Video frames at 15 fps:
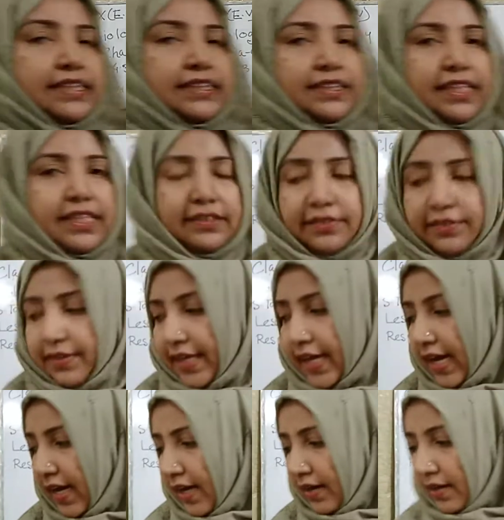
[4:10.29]
stages
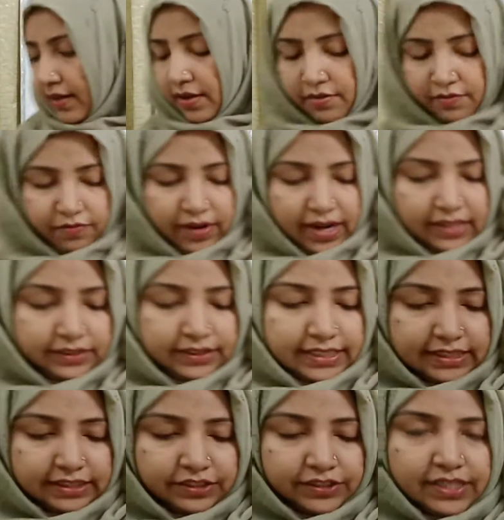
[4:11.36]
there.
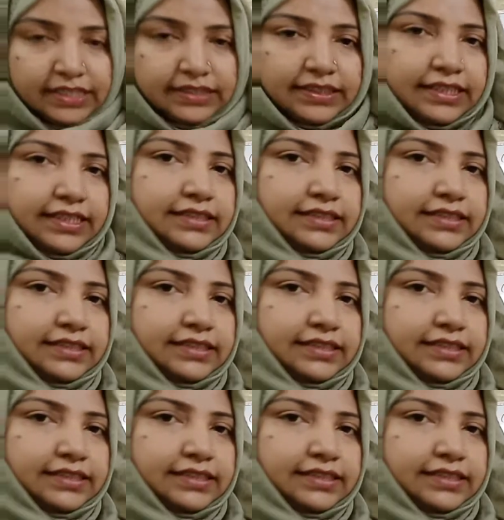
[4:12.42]
First stage is